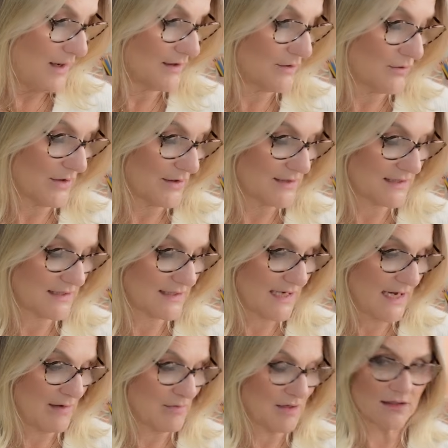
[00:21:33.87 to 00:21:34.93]
Although it did
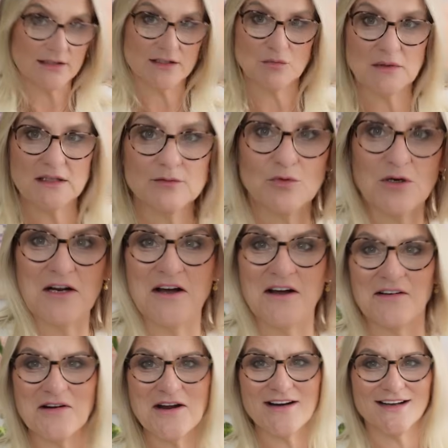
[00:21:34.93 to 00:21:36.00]
scare me a little bit when
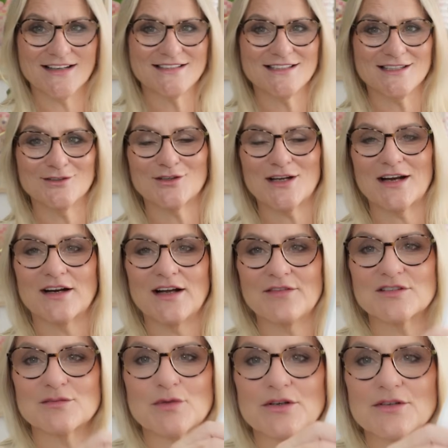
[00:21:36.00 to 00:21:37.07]
I took a look at it, I have
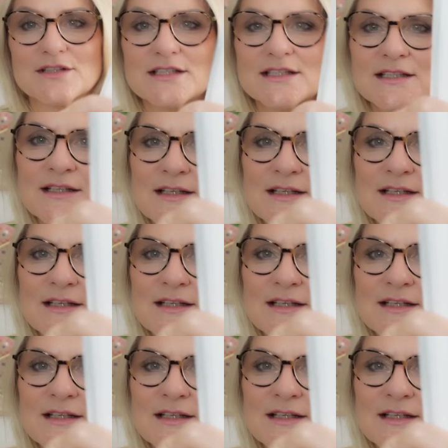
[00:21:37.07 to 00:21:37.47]
to be honest.